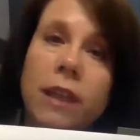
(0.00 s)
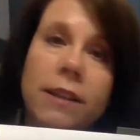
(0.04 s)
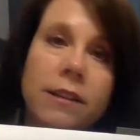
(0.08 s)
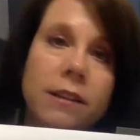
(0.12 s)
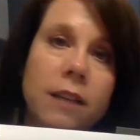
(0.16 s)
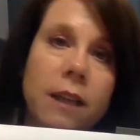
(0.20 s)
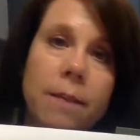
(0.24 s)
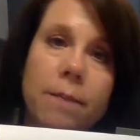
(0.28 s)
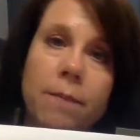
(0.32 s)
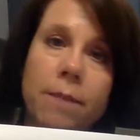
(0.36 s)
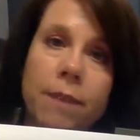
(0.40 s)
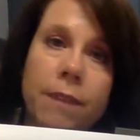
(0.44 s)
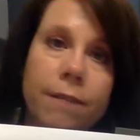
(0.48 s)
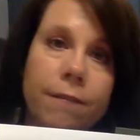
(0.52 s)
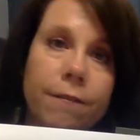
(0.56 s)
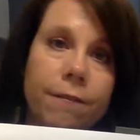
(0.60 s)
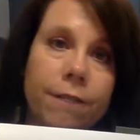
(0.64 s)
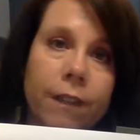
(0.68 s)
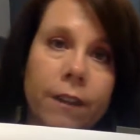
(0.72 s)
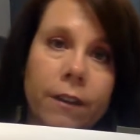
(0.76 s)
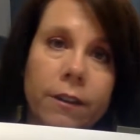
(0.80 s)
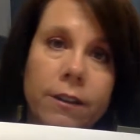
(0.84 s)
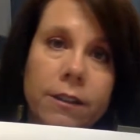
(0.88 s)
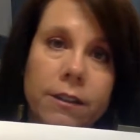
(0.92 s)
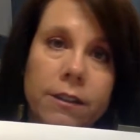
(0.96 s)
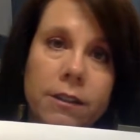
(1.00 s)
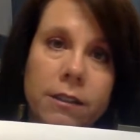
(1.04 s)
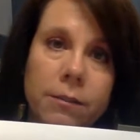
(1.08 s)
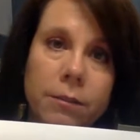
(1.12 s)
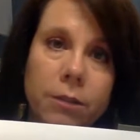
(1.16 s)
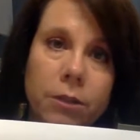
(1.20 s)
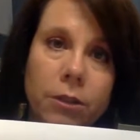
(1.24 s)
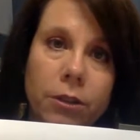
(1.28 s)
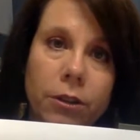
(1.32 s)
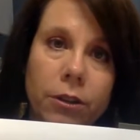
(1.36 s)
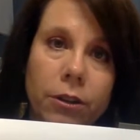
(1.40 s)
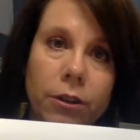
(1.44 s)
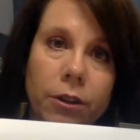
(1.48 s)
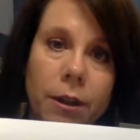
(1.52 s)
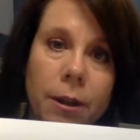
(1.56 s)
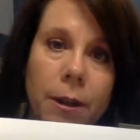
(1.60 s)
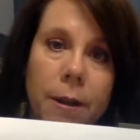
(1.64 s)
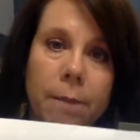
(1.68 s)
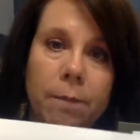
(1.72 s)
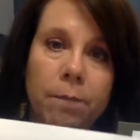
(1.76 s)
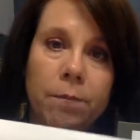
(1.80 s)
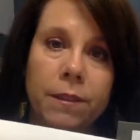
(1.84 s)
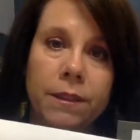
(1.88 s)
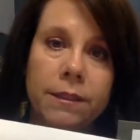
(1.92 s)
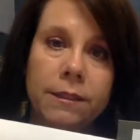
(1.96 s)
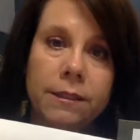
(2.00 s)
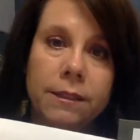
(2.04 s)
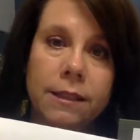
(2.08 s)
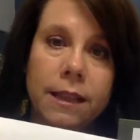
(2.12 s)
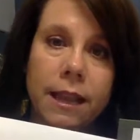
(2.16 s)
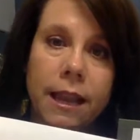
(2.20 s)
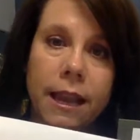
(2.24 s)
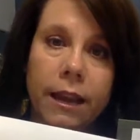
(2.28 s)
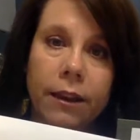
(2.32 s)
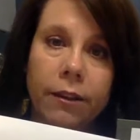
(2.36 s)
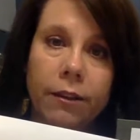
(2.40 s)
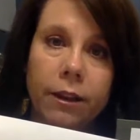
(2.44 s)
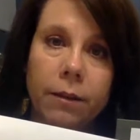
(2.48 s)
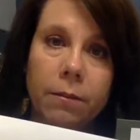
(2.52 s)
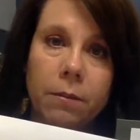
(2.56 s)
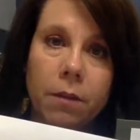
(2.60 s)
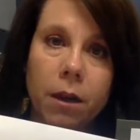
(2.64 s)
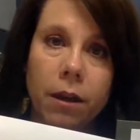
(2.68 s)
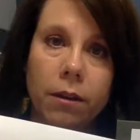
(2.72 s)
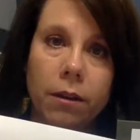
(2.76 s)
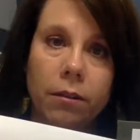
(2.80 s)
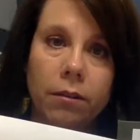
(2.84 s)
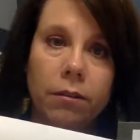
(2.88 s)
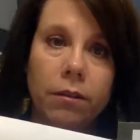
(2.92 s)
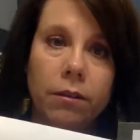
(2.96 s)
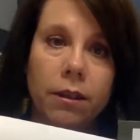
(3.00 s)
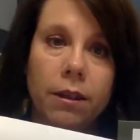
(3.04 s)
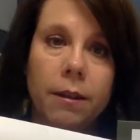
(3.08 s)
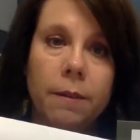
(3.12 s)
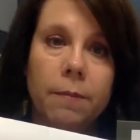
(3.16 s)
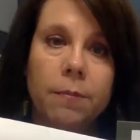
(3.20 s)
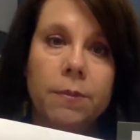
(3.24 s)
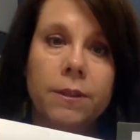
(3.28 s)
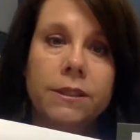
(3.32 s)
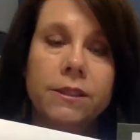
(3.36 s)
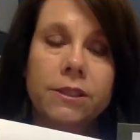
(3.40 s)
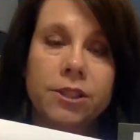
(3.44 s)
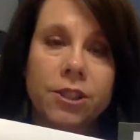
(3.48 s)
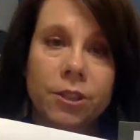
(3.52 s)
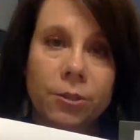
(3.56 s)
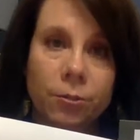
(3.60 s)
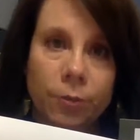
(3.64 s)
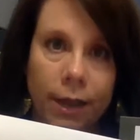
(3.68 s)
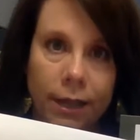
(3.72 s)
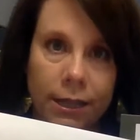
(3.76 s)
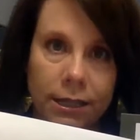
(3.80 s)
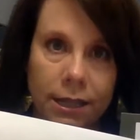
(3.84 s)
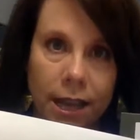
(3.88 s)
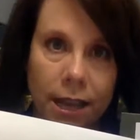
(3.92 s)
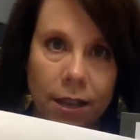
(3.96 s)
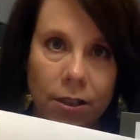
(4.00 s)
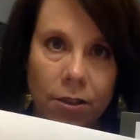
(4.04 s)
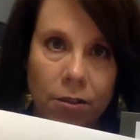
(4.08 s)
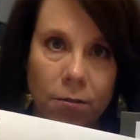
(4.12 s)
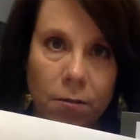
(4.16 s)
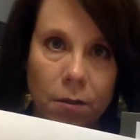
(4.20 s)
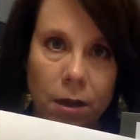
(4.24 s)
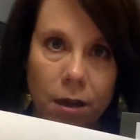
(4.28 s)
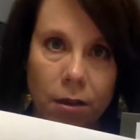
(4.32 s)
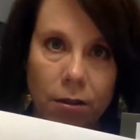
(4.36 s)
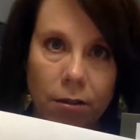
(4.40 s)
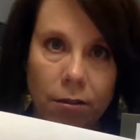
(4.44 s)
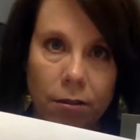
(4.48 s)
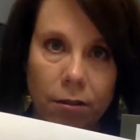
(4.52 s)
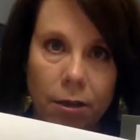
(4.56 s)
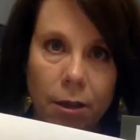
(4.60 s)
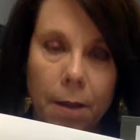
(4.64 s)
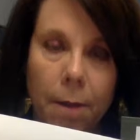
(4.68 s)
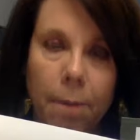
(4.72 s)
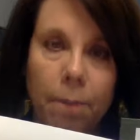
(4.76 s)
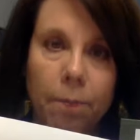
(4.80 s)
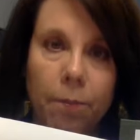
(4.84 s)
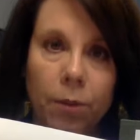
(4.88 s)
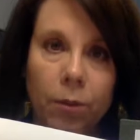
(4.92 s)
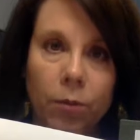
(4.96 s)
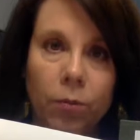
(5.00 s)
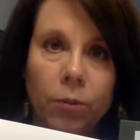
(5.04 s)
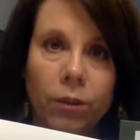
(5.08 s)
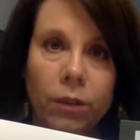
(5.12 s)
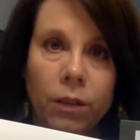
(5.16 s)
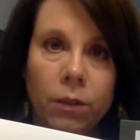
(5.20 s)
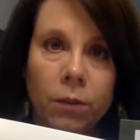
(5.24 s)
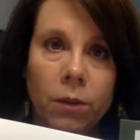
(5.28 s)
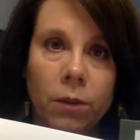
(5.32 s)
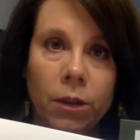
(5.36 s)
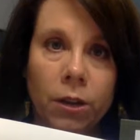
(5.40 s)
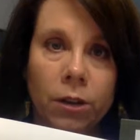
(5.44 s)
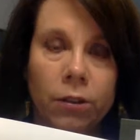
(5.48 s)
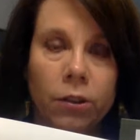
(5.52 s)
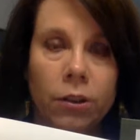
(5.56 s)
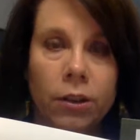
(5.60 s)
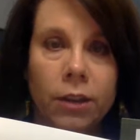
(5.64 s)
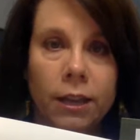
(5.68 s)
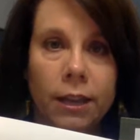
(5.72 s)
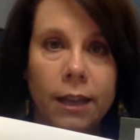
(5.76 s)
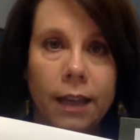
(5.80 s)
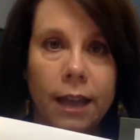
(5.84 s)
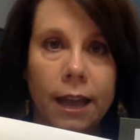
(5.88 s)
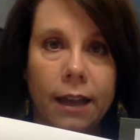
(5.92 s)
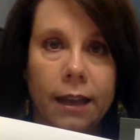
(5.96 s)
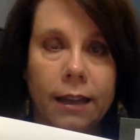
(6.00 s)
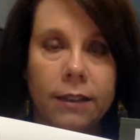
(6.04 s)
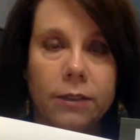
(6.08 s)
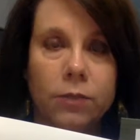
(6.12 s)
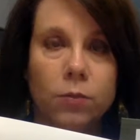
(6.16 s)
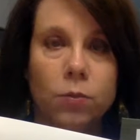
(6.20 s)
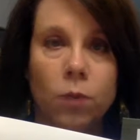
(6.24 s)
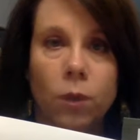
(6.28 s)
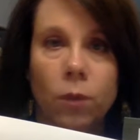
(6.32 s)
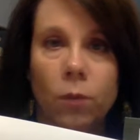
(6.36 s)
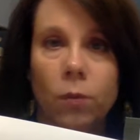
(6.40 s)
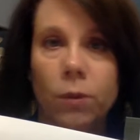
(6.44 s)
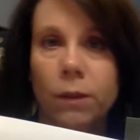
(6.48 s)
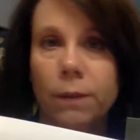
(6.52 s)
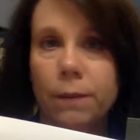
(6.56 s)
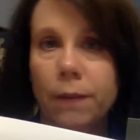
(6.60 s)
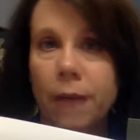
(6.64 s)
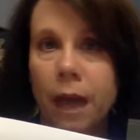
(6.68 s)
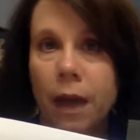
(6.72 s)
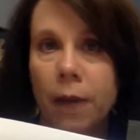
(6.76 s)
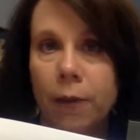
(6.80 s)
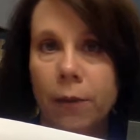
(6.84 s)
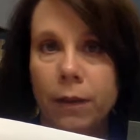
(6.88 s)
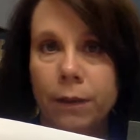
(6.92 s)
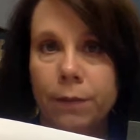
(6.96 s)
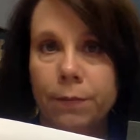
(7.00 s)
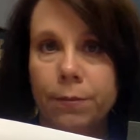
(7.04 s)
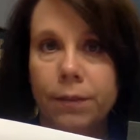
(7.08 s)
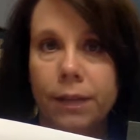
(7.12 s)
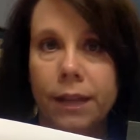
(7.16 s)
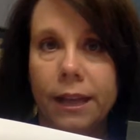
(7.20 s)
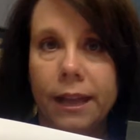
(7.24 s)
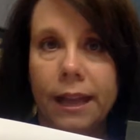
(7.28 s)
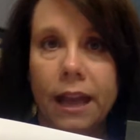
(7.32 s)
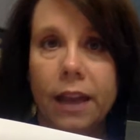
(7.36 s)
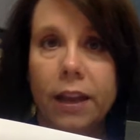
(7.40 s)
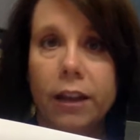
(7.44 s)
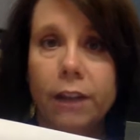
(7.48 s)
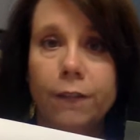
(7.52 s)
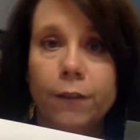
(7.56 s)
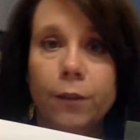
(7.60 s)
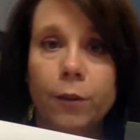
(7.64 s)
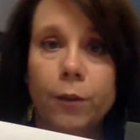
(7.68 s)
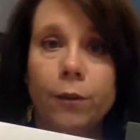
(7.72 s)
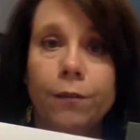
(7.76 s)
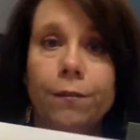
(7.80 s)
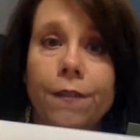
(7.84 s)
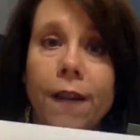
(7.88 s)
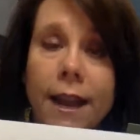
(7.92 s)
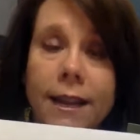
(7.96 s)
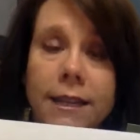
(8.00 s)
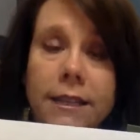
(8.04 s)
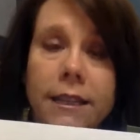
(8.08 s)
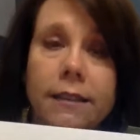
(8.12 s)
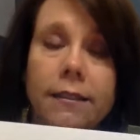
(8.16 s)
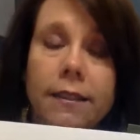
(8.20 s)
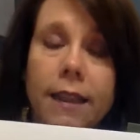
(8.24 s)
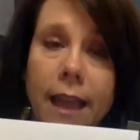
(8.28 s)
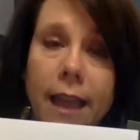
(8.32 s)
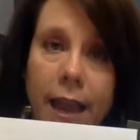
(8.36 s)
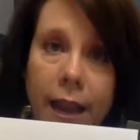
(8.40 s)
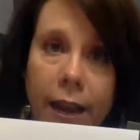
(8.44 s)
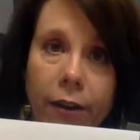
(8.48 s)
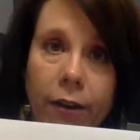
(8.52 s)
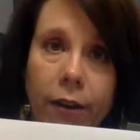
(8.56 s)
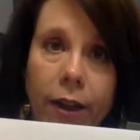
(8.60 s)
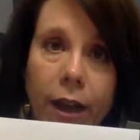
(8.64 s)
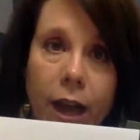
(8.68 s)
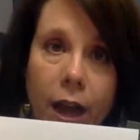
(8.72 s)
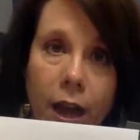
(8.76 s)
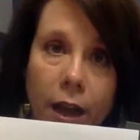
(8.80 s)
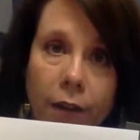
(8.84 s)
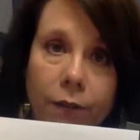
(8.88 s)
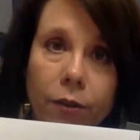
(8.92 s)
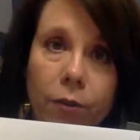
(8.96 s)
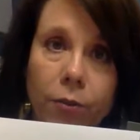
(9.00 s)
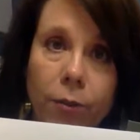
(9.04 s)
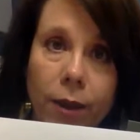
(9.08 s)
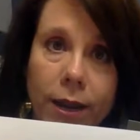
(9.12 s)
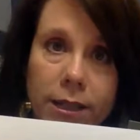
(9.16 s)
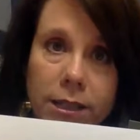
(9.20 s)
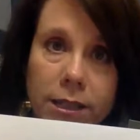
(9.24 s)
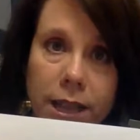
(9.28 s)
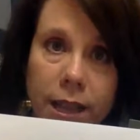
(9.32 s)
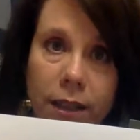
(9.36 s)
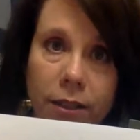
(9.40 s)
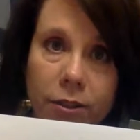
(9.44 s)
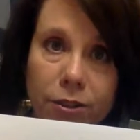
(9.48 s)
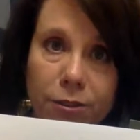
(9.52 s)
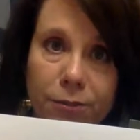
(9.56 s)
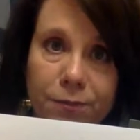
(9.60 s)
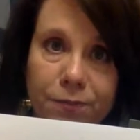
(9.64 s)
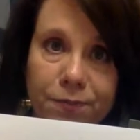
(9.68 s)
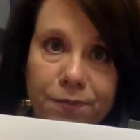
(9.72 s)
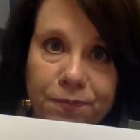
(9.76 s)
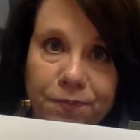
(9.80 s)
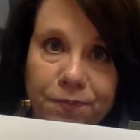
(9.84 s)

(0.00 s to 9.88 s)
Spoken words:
end up being very similar. This is the area model, this is the rectangle model, but really what you're looking at is how would it play out if you were finding the area of a rectangle.